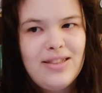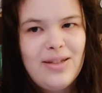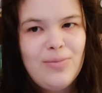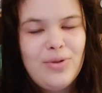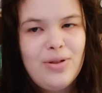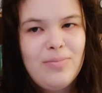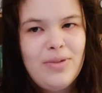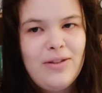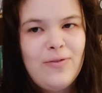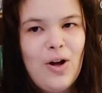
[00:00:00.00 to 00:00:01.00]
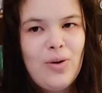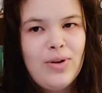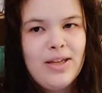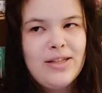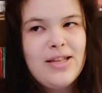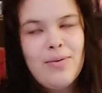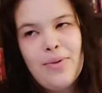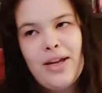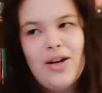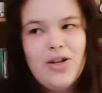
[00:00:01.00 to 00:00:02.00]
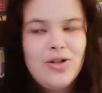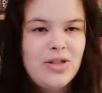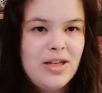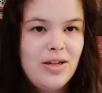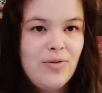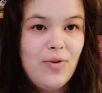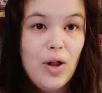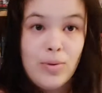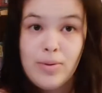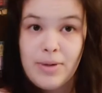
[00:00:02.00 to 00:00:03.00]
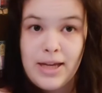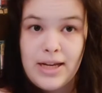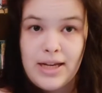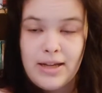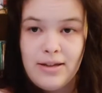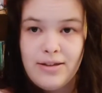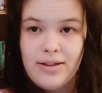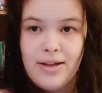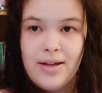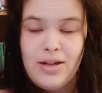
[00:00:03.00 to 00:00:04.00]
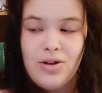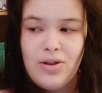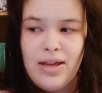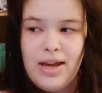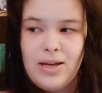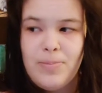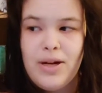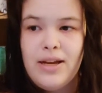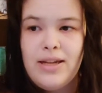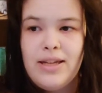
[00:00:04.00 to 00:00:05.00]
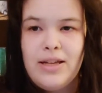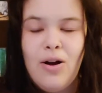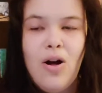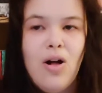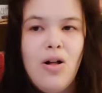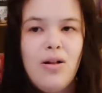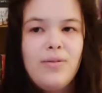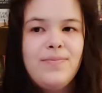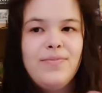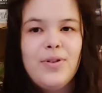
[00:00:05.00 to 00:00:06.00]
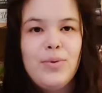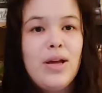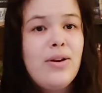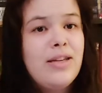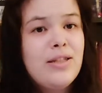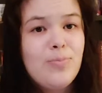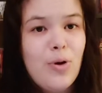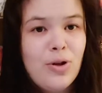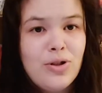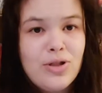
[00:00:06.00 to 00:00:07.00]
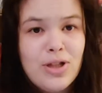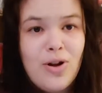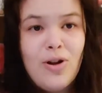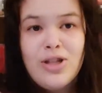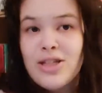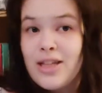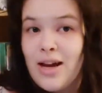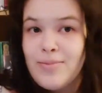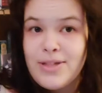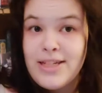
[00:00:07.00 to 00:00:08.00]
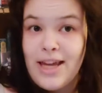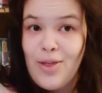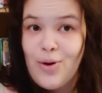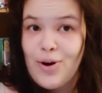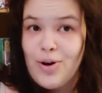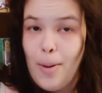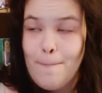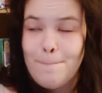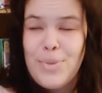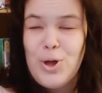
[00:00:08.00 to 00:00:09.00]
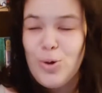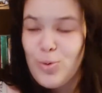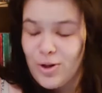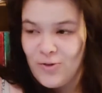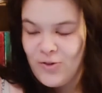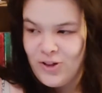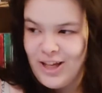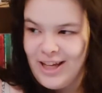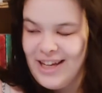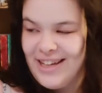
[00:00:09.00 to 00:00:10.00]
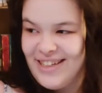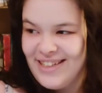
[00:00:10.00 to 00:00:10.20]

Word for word: it wouldn't be following some of the characters that you follow in the beginning near the end, but it all, without any spoilers, it all just comes together beautifully